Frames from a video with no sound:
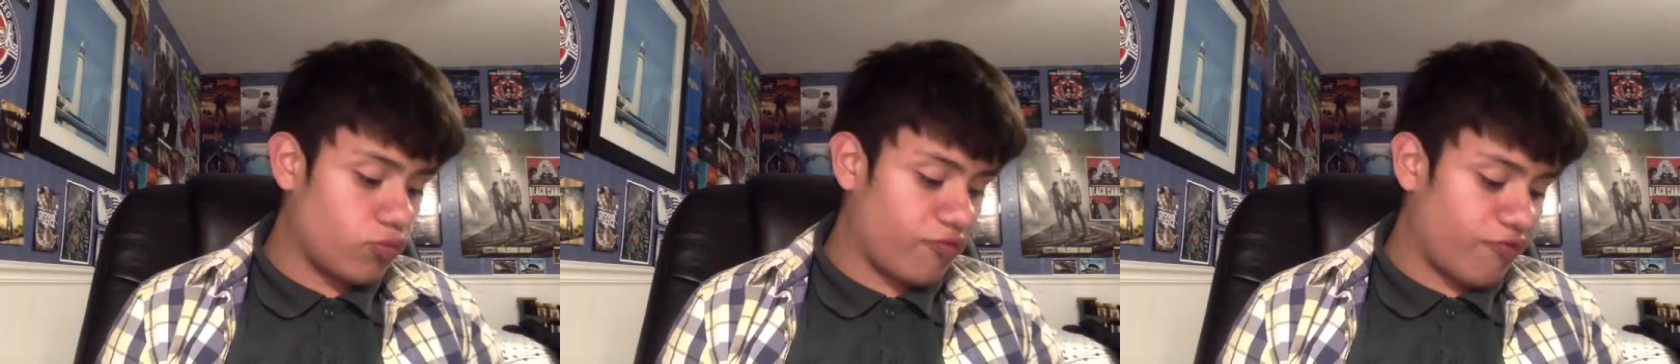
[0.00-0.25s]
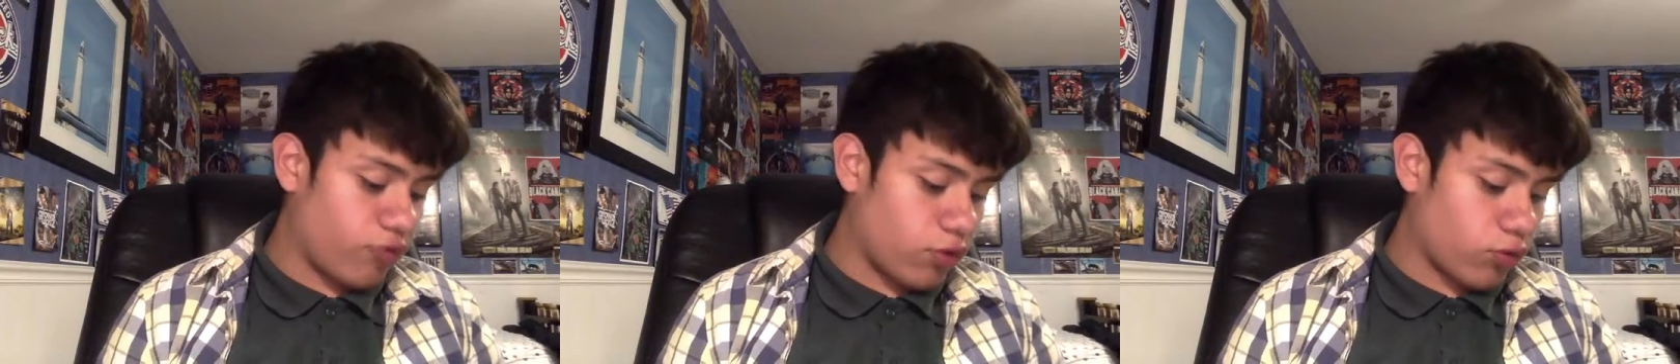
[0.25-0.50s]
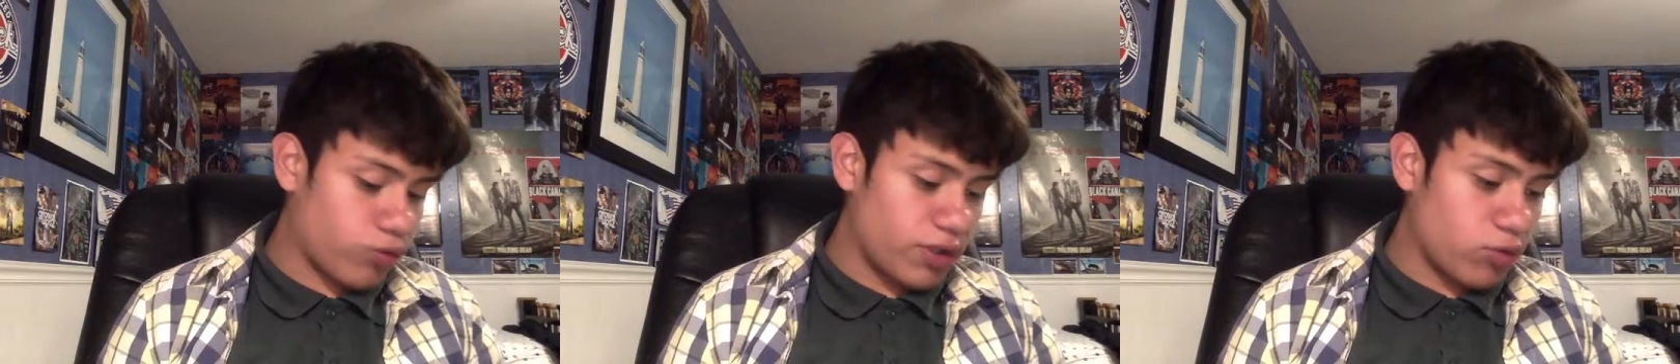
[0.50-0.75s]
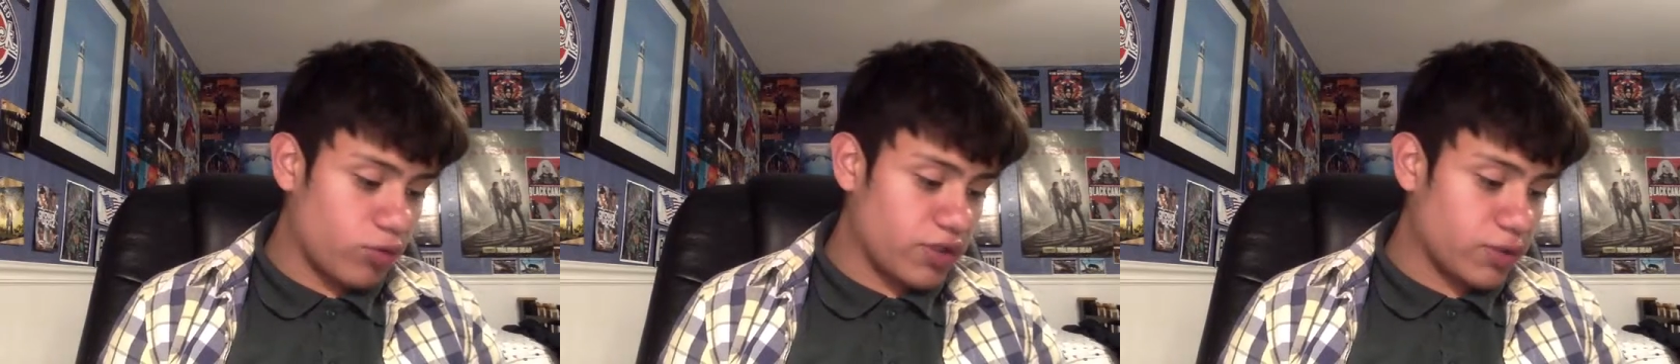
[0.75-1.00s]
for Rear
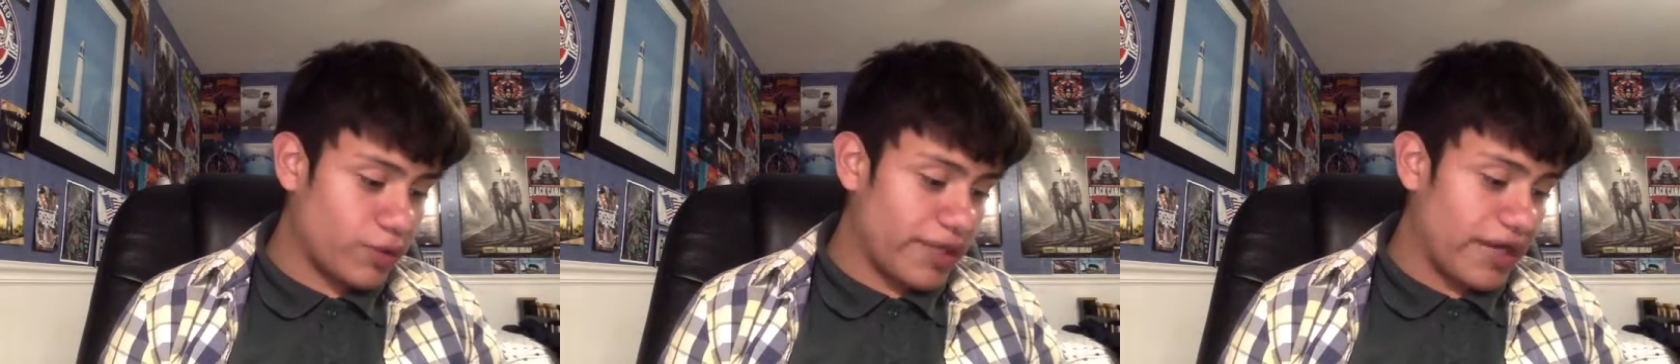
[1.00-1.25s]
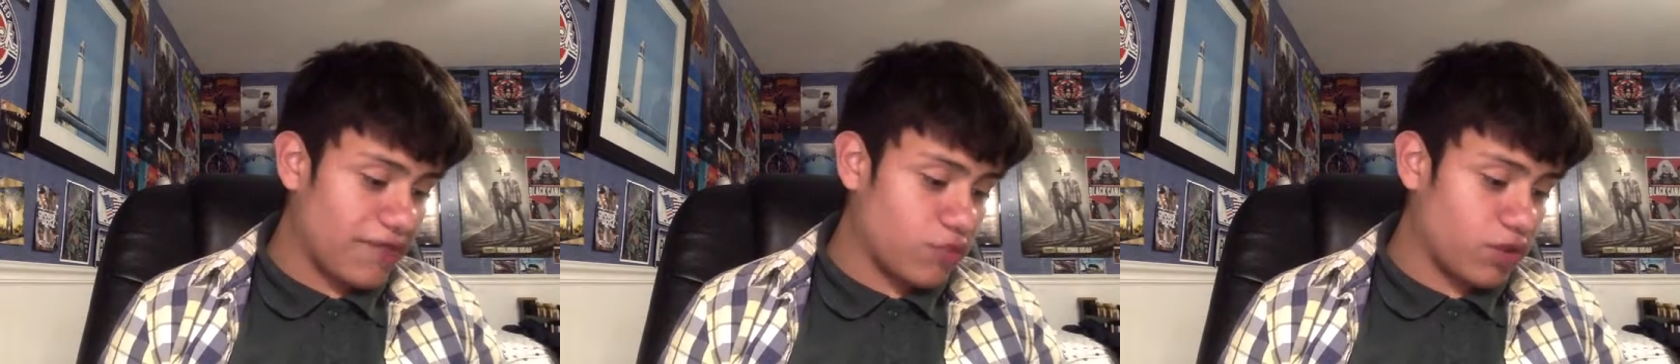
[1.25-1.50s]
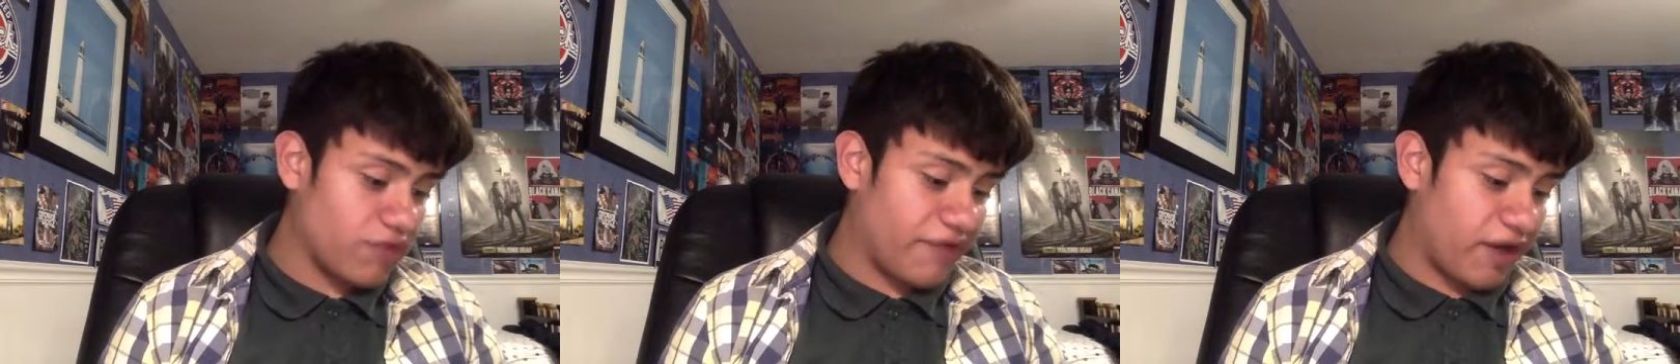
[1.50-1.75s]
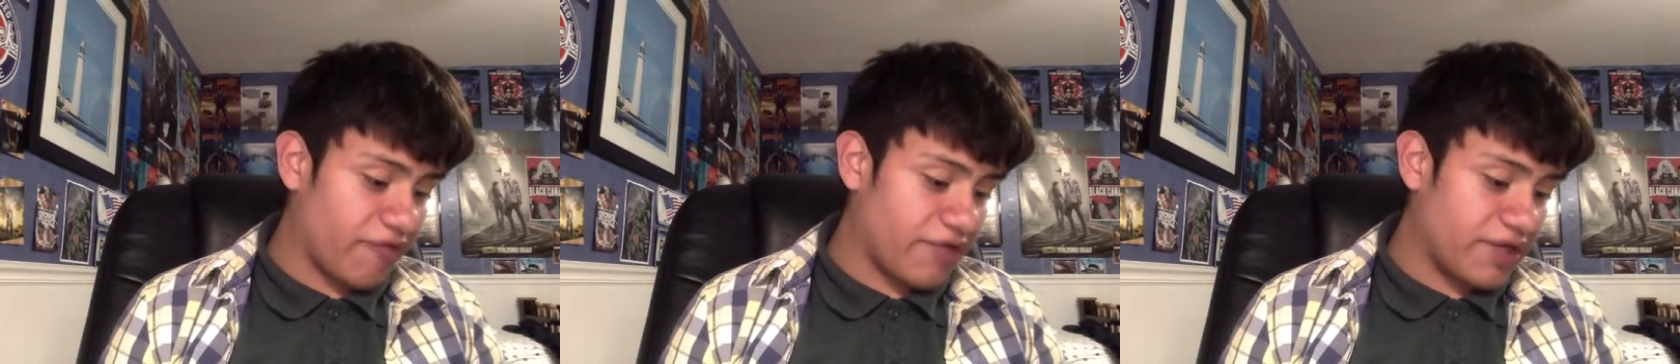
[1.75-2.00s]
Window, we have one of
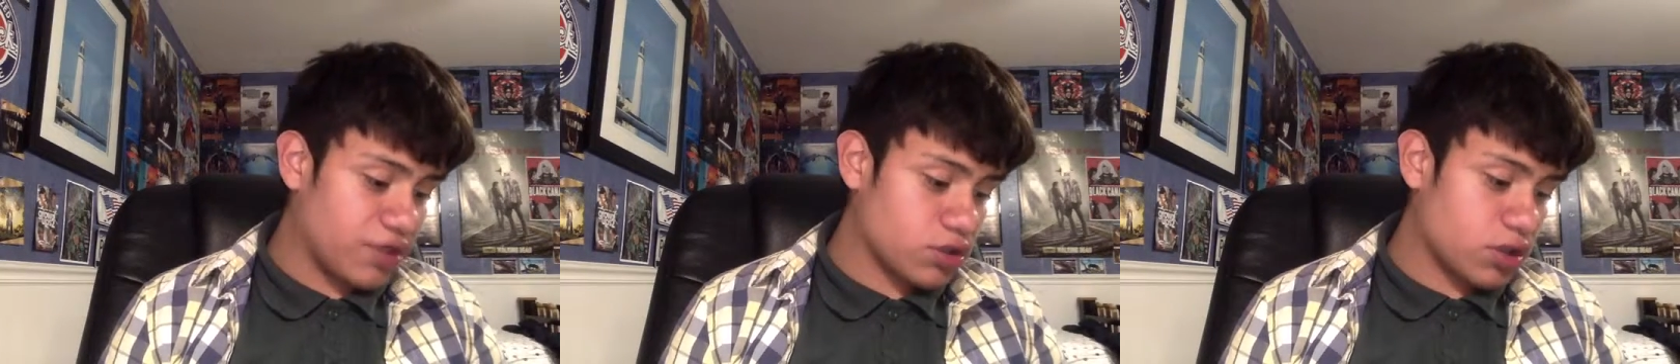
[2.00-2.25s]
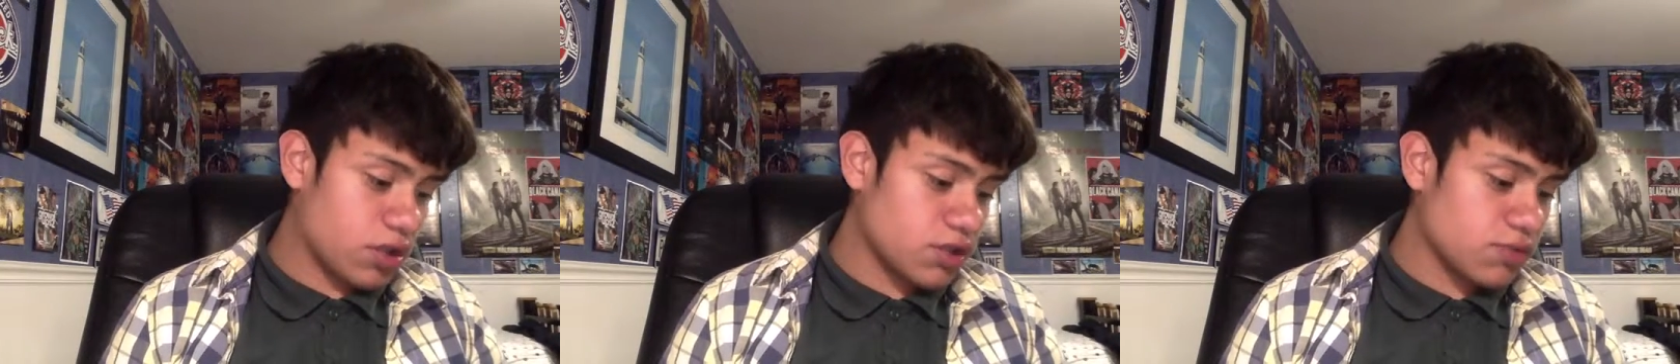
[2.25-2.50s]
Alfred Hitchcock's